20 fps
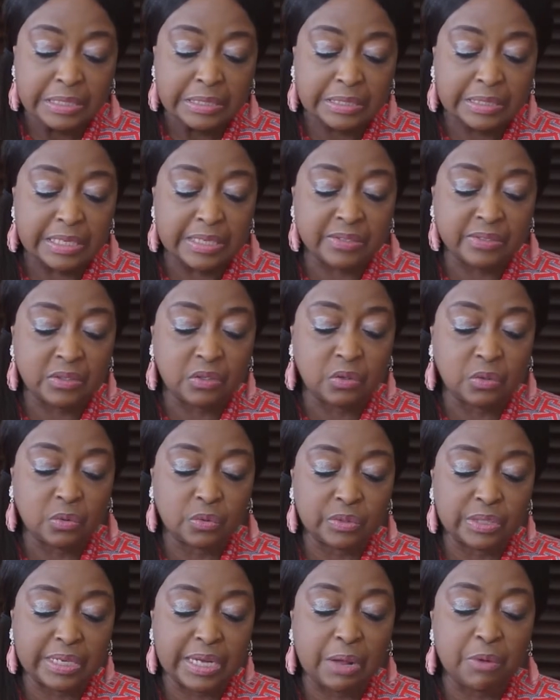says the
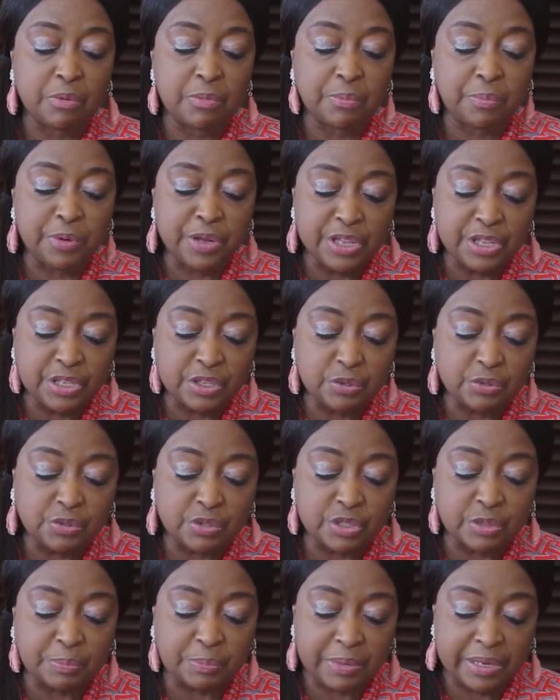Lord, and I will bring you
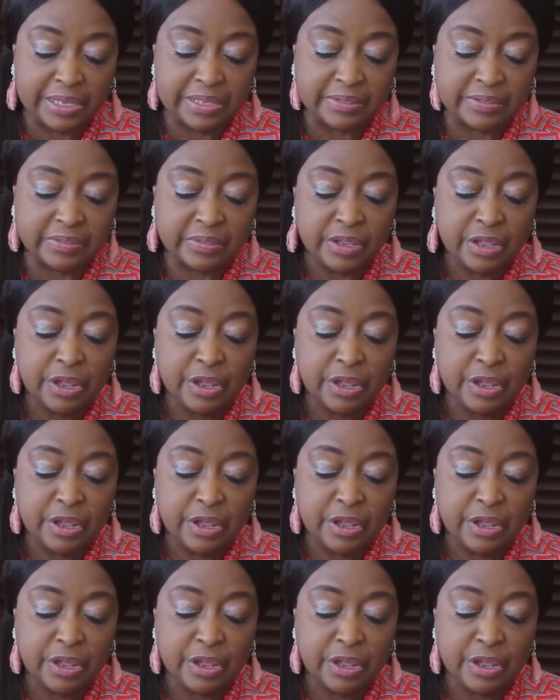to the place